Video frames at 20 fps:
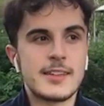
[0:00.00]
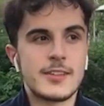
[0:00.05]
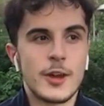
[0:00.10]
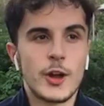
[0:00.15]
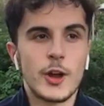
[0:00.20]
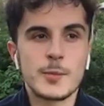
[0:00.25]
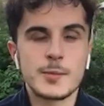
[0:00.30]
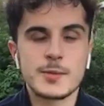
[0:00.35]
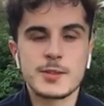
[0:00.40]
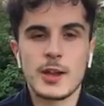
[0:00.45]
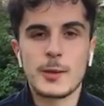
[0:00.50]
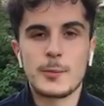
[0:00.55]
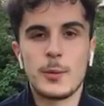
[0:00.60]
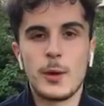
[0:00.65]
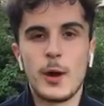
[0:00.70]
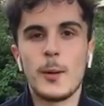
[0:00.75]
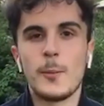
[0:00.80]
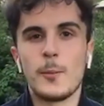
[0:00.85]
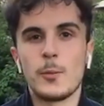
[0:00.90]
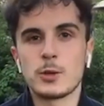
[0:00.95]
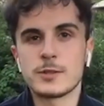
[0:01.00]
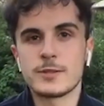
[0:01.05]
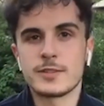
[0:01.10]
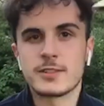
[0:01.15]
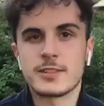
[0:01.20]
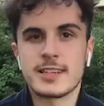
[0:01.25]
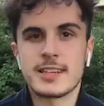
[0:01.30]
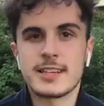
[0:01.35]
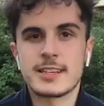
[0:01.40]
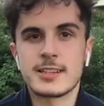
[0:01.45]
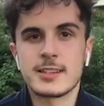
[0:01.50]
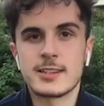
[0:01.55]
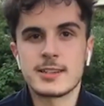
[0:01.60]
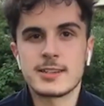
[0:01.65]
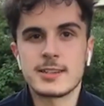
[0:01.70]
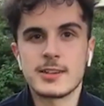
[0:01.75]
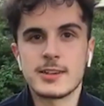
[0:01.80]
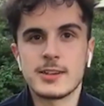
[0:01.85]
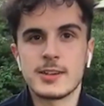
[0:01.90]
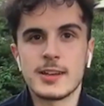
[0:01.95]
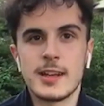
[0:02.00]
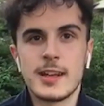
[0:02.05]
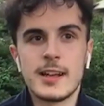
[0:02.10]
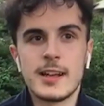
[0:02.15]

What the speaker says: home side put up more of a resistance than